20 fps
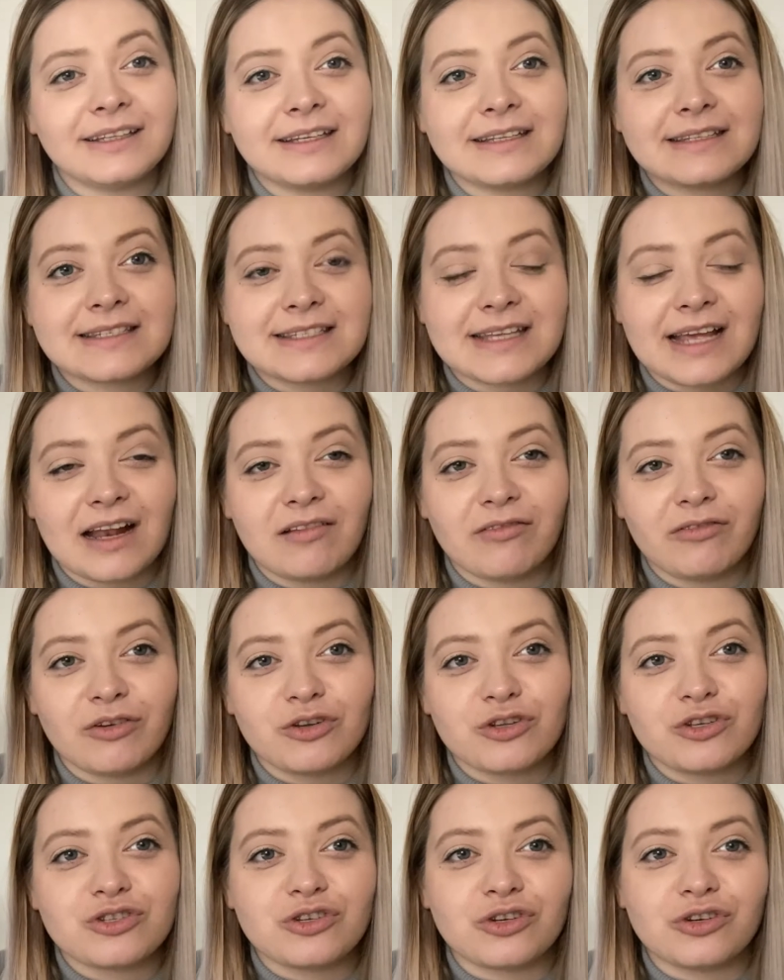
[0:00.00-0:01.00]
itself
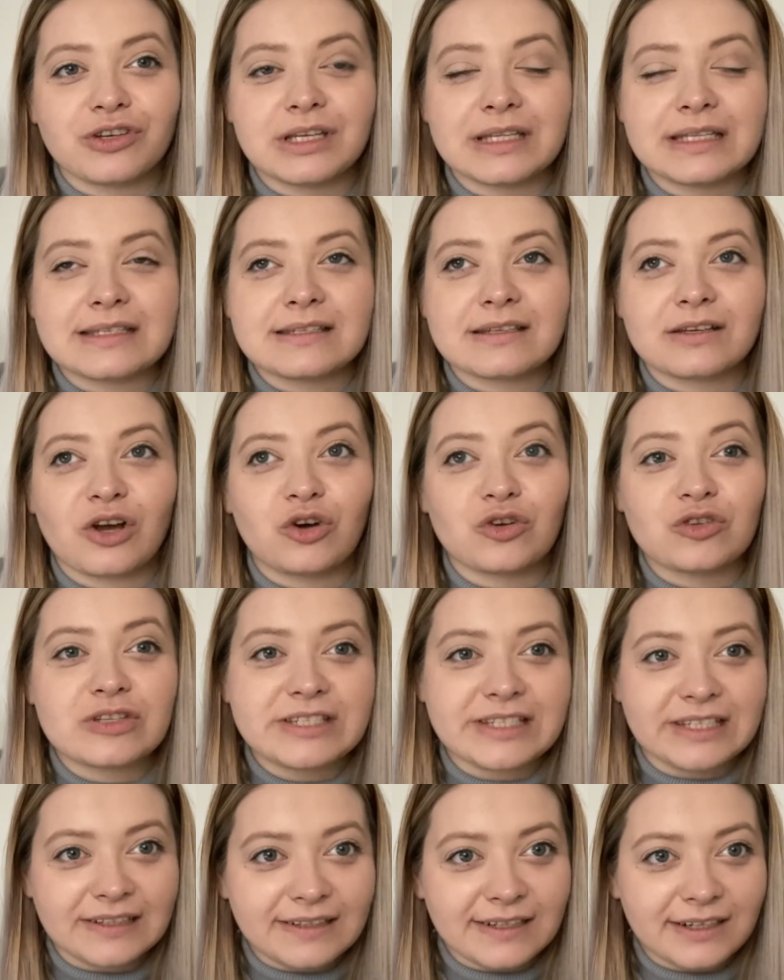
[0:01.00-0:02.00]
also, it's
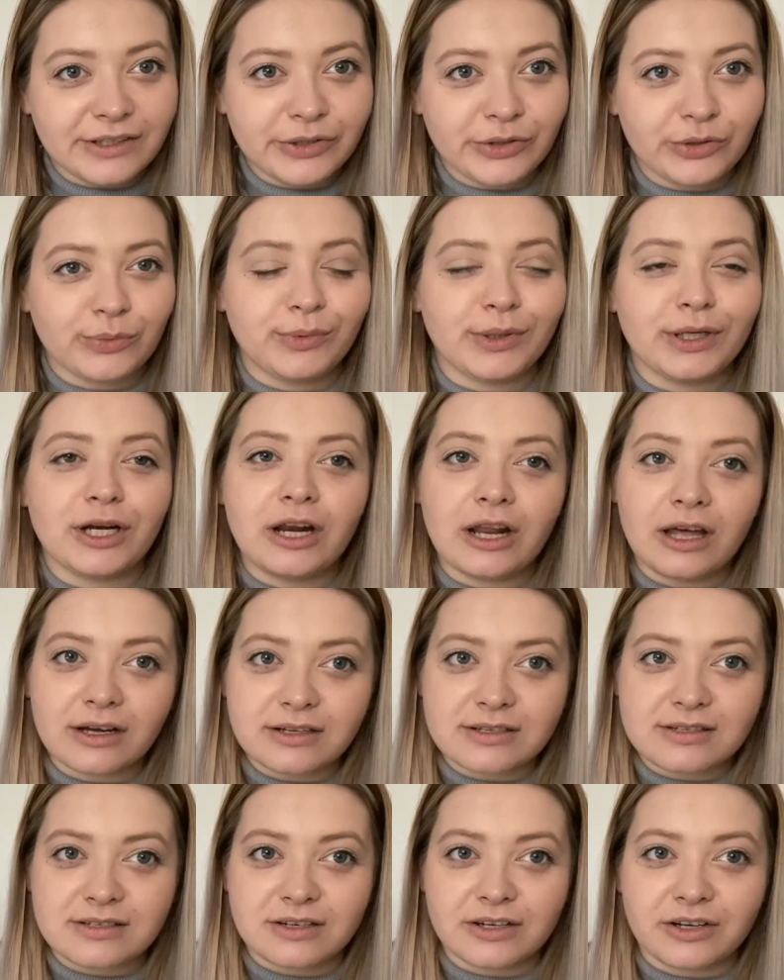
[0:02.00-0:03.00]
considered to be
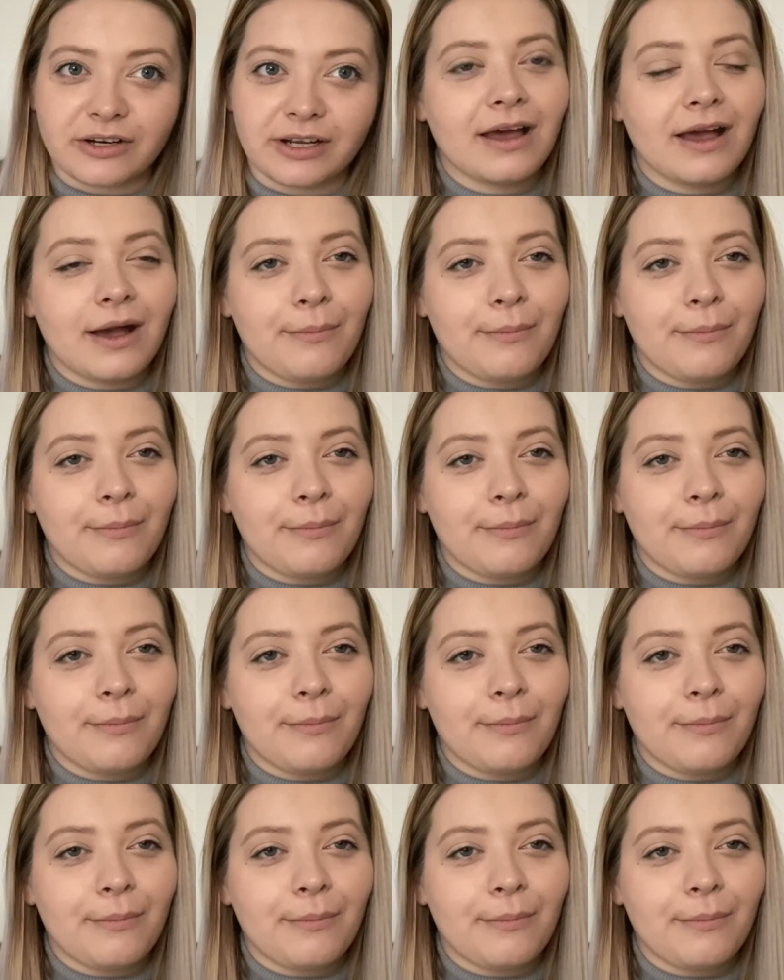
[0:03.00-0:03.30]
luxury